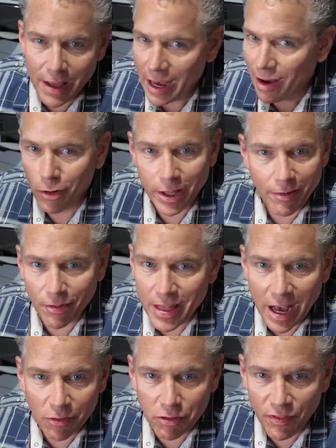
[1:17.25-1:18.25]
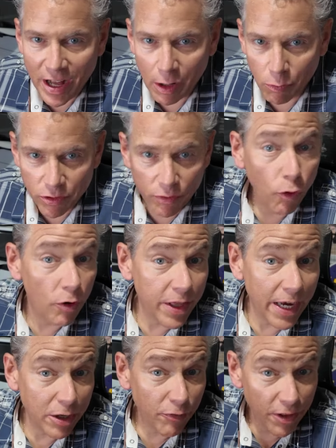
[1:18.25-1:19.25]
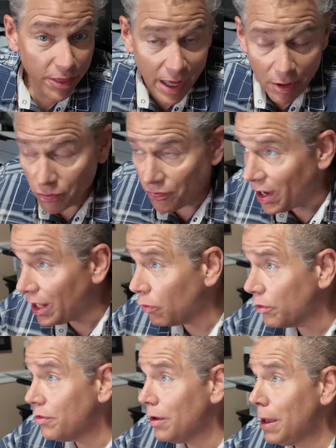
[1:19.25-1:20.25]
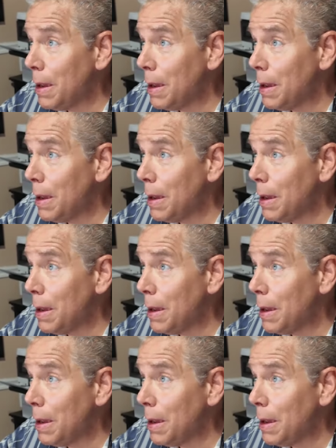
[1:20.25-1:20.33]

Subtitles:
I only have 1,000 followers so far. Thank you for the 1,000 followers.